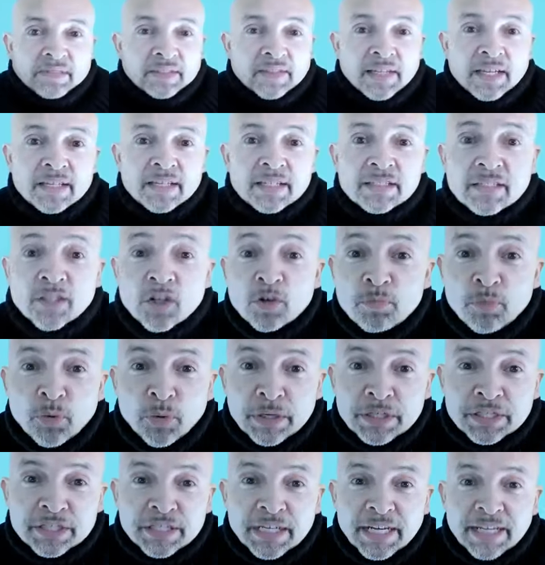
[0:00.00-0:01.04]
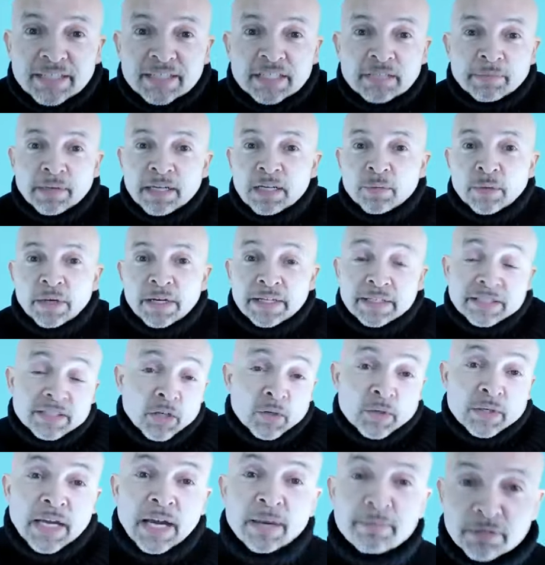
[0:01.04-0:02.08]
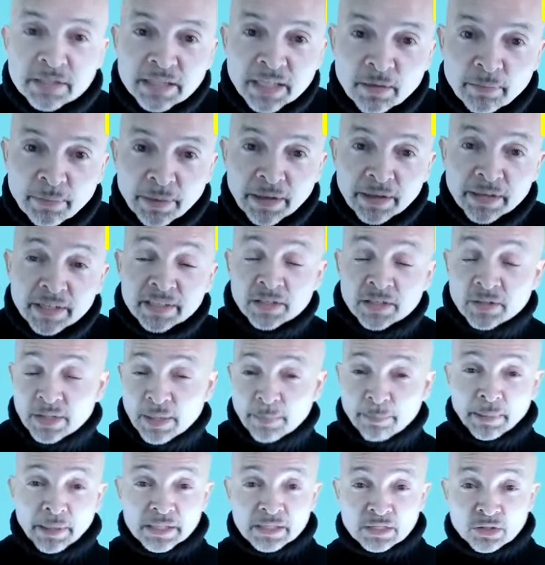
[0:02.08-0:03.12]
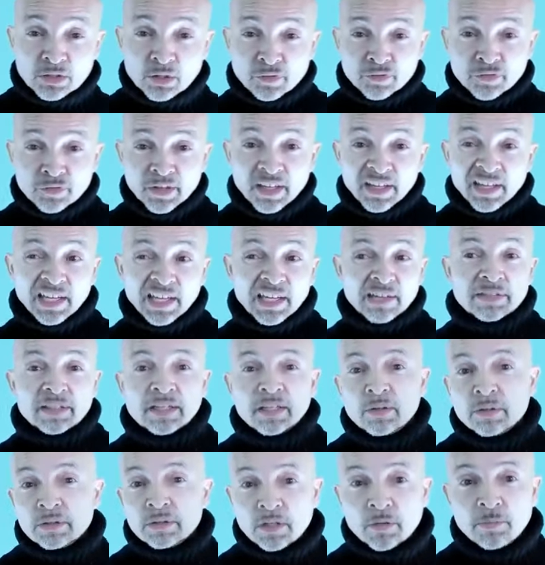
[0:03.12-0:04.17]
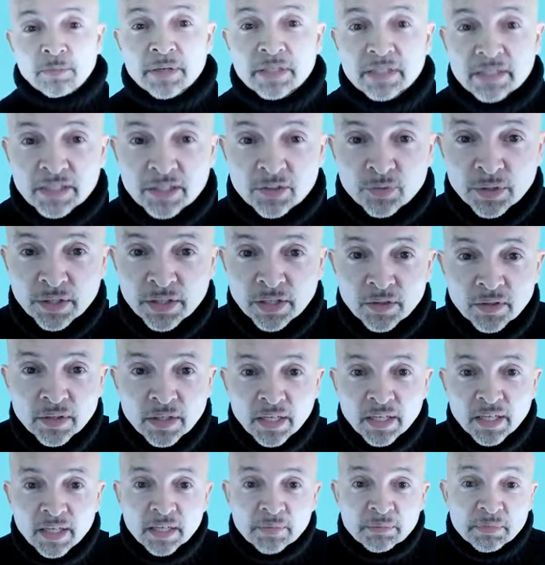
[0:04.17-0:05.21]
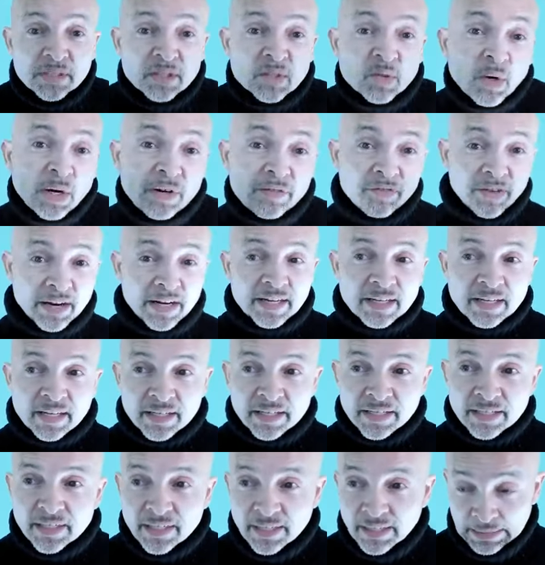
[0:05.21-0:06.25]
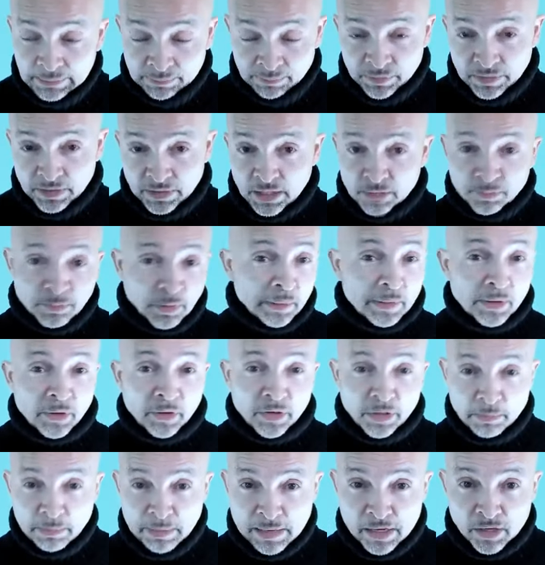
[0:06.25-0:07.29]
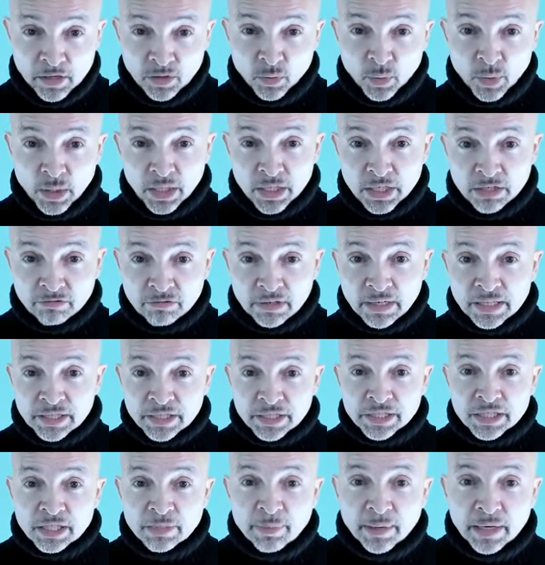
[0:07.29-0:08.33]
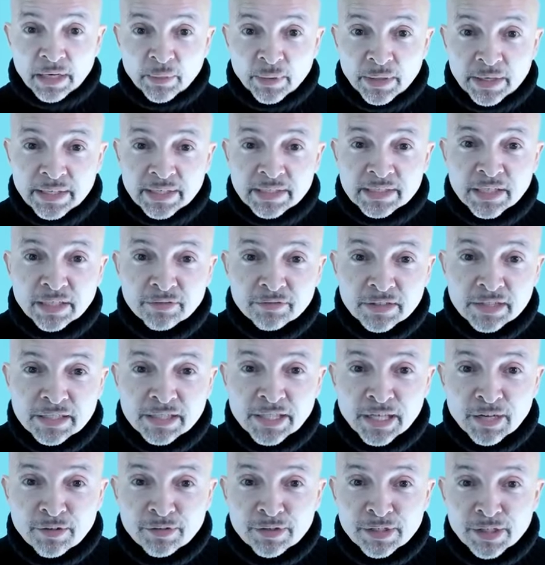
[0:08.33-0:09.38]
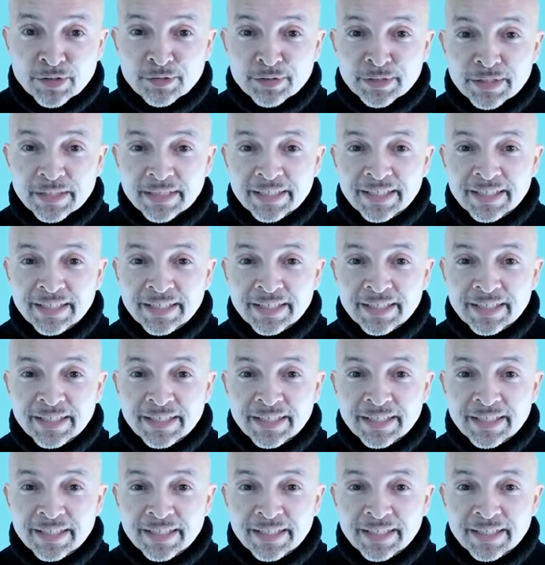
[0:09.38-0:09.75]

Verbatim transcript: then there's no point in chatting to them anyway. Don't get upset about it. Don't get pissed off if they don't want to do business with you, because quite frankly, it's probably not going to be a good working relationship anyway, as I've discovered over the